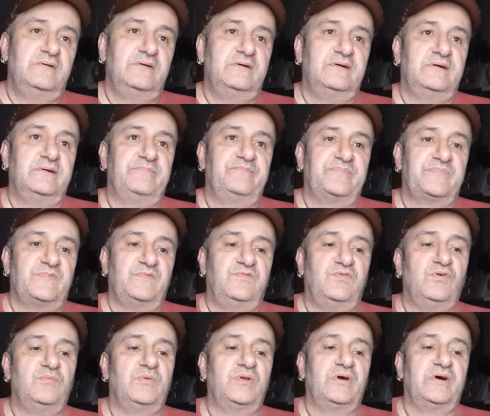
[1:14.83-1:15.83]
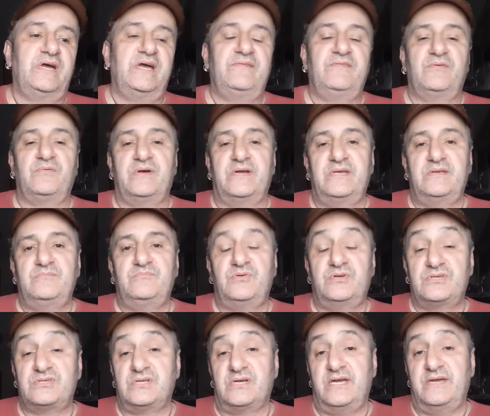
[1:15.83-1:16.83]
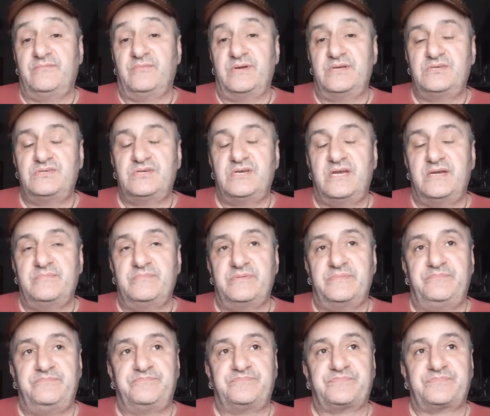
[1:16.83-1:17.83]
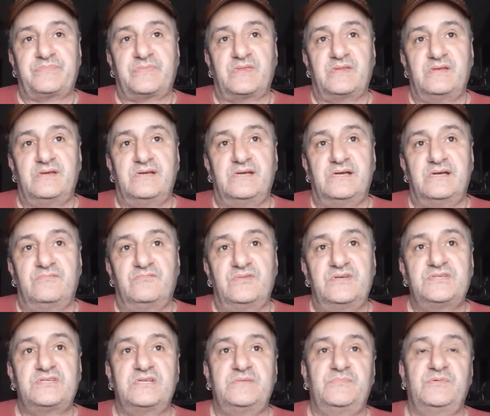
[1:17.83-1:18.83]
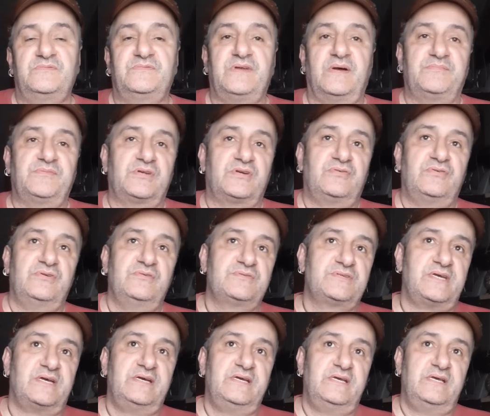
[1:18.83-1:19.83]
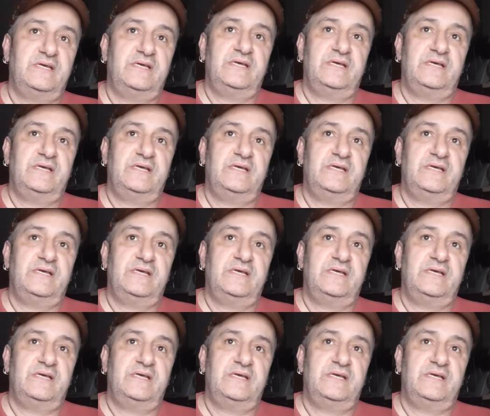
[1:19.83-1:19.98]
Former light heavyweight, British light heavyweight champ. Recently moved up to cruiser.